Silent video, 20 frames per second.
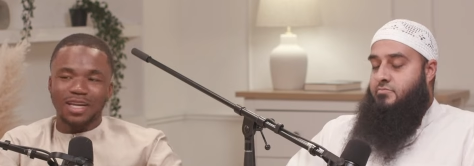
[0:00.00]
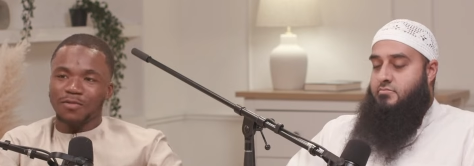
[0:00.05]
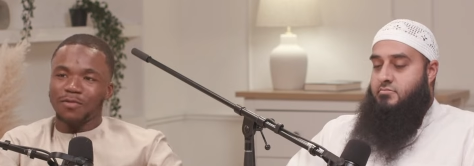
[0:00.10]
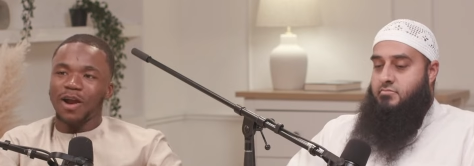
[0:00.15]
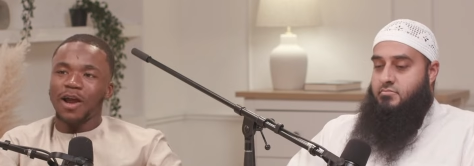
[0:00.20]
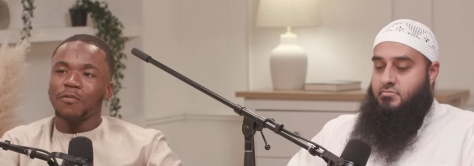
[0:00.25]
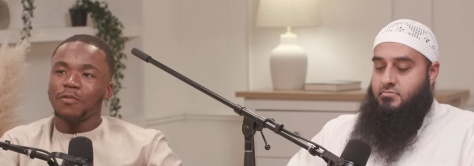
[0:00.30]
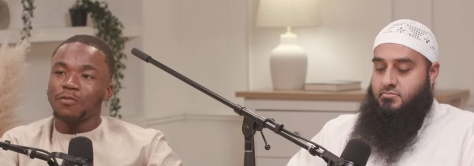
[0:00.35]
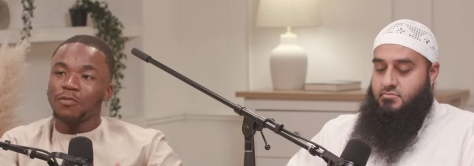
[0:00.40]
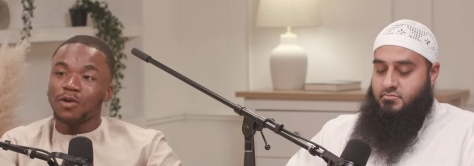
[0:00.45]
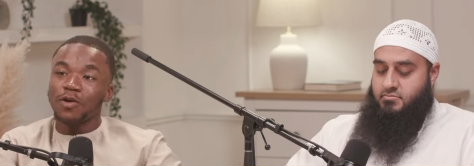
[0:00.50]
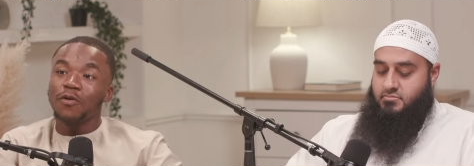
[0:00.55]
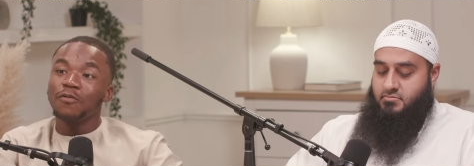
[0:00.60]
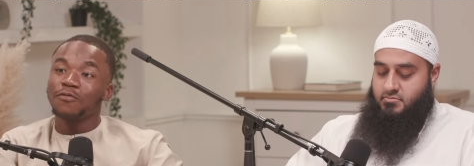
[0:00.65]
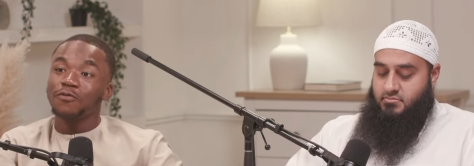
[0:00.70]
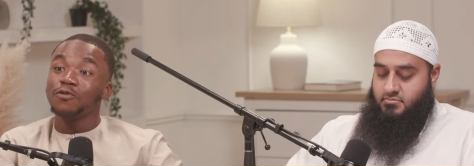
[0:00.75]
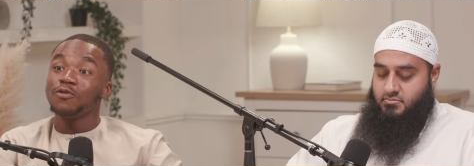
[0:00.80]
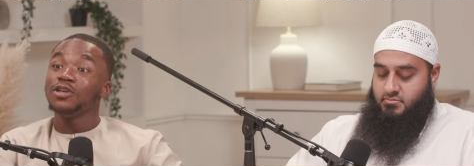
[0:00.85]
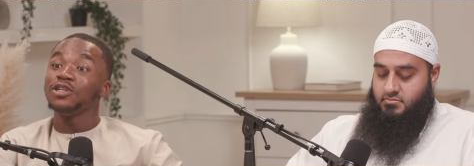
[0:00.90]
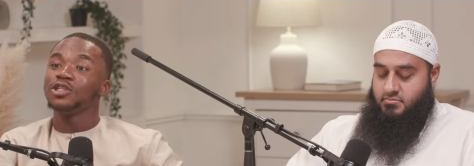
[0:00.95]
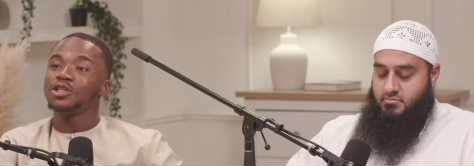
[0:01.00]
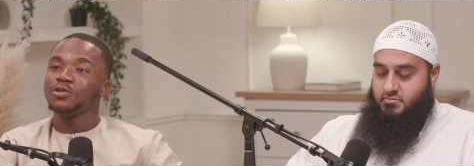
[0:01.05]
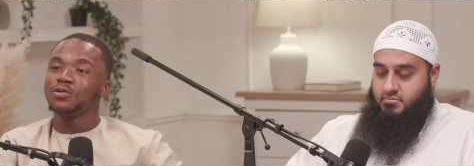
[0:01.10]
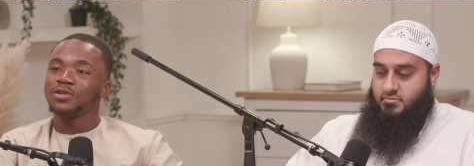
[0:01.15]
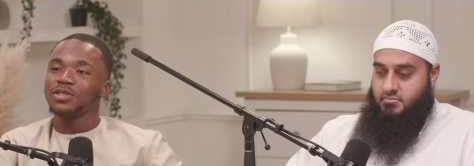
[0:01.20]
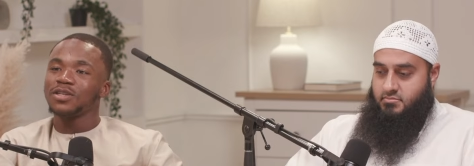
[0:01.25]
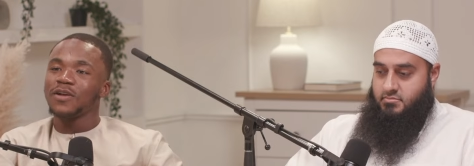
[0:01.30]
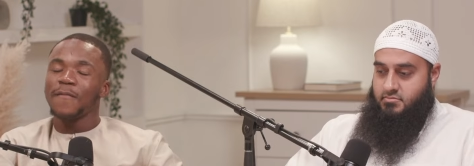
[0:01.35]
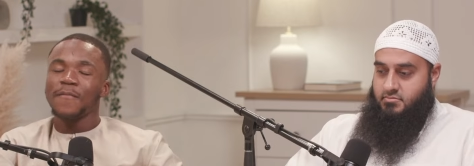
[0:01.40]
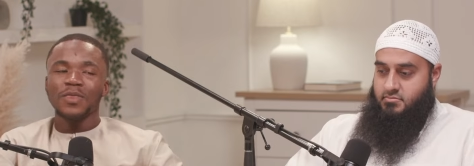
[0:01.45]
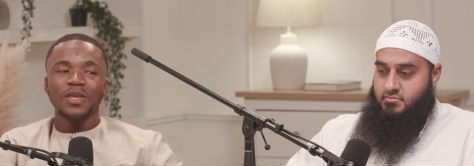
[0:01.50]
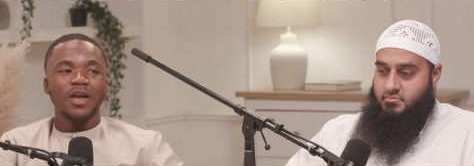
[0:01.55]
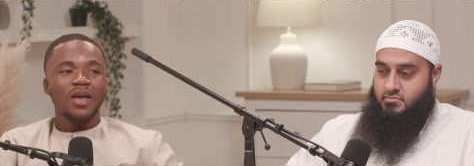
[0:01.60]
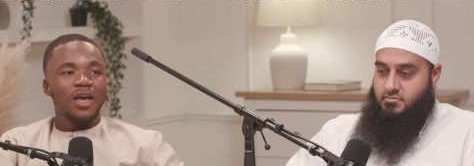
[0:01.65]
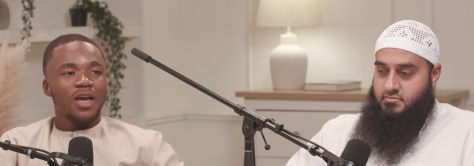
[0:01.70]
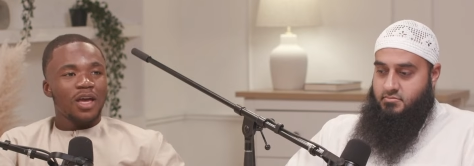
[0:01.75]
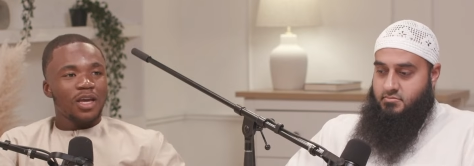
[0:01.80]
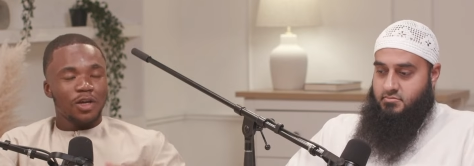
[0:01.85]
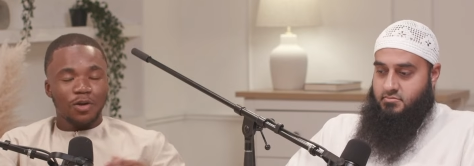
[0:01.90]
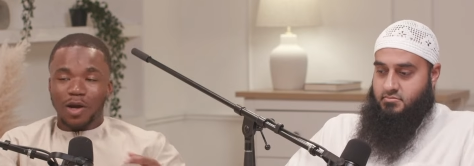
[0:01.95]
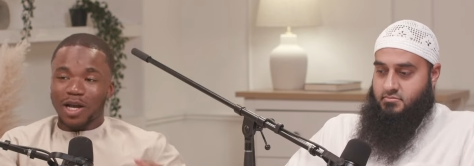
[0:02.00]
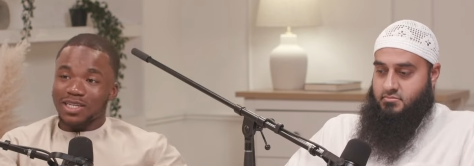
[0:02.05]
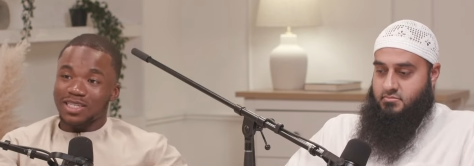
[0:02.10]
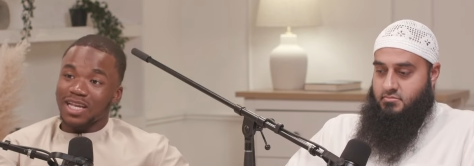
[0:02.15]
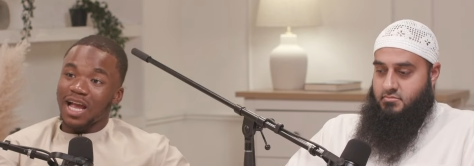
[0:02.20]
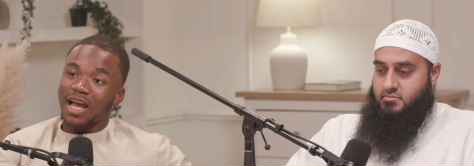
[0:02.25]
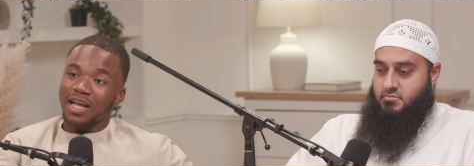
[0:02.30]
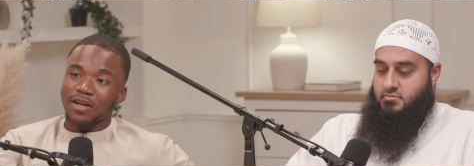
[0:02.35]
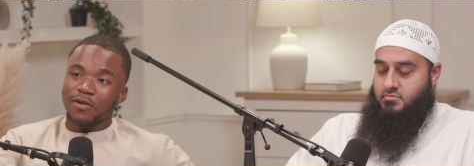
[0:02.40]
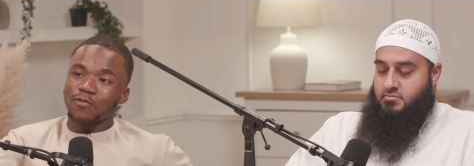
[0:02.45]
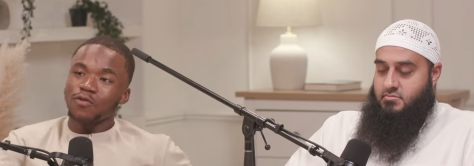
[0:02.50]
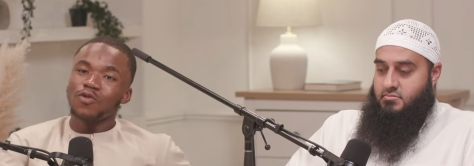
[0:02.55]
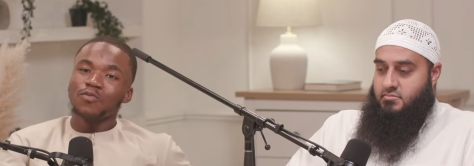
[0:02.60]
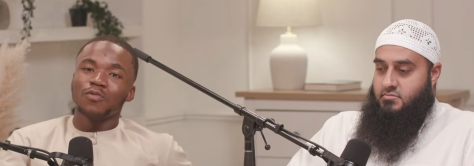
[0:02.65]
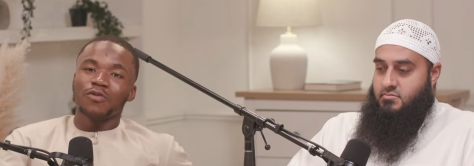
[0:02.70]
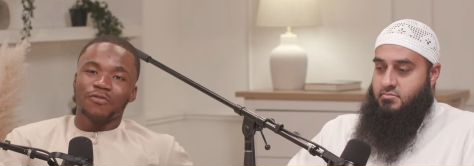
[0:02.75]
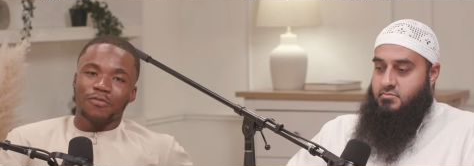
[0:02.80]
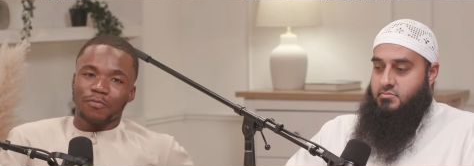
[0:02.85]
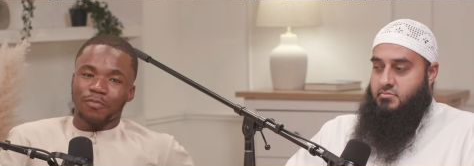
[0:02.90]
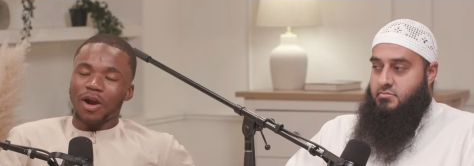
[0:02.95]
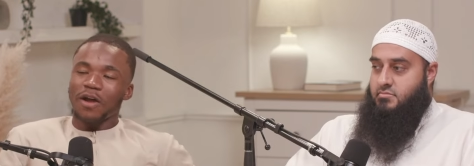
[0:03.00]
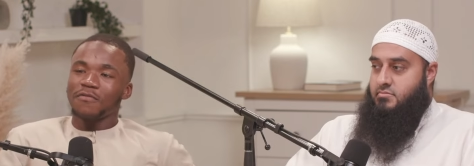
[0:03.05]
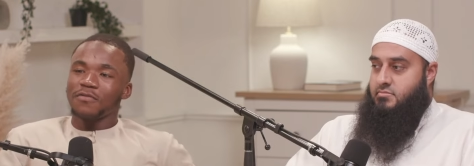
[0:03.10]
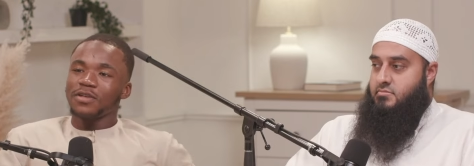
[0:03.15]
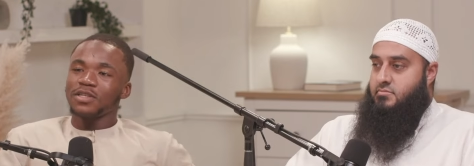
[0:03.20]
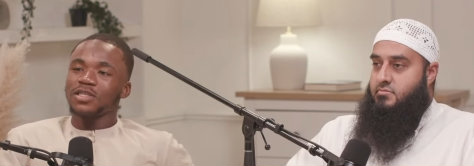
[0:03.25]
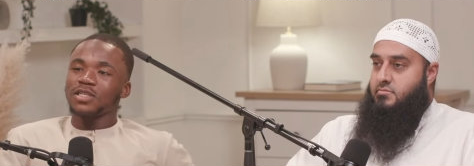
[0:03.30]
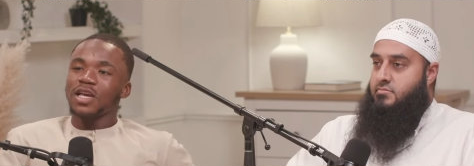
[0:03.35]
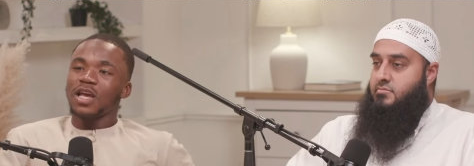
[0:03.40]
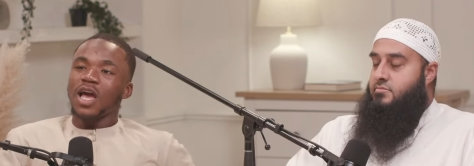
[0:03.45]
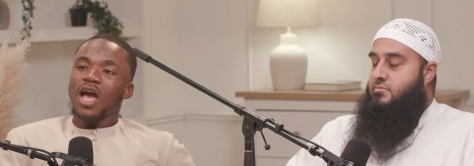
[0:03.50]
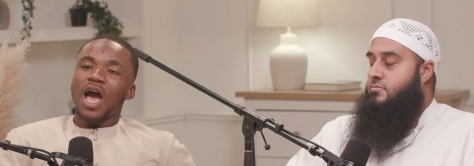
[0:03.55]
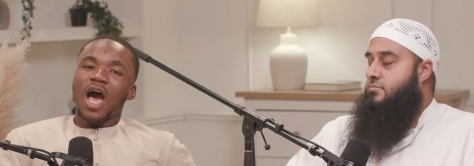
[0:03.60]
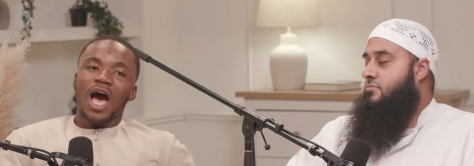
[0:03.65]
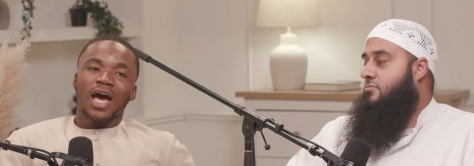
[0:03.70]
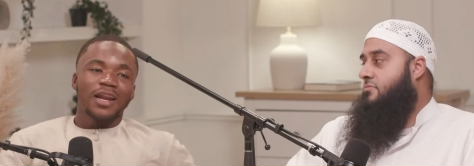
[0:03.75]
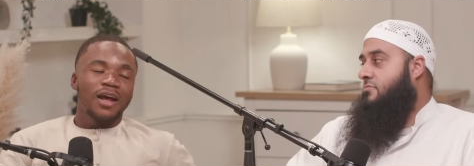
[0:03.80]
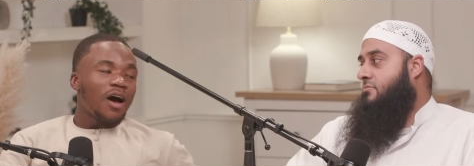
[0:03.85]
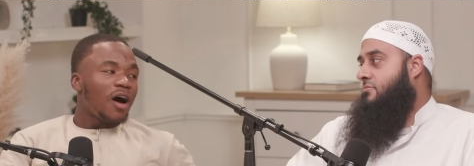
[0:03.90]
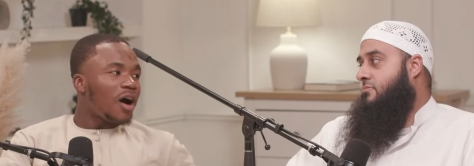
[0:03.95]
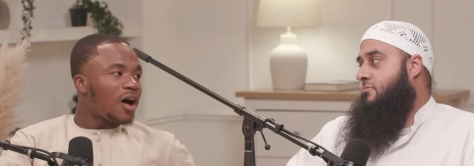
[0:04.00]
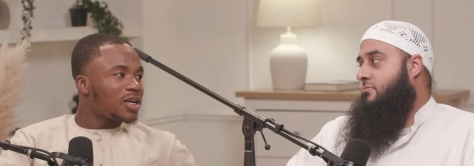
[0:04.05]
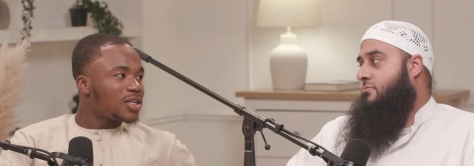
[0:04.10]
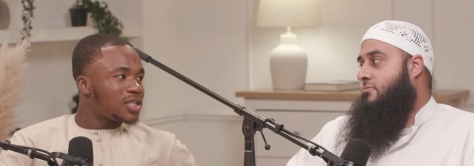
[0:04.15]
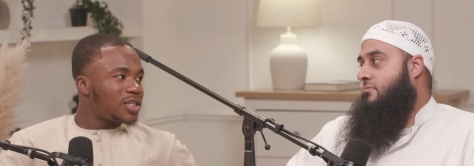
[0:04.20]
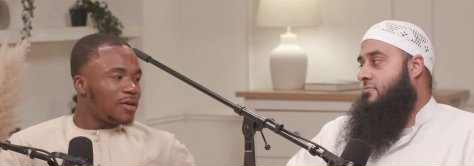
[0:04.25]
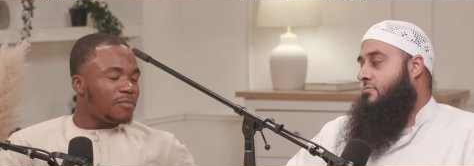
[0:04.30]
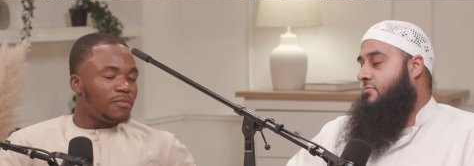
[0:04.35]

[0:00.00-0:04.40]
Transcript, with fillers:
Speaker 1: right? When we go through issues. You know, I sat in a room with brothers and I asked them,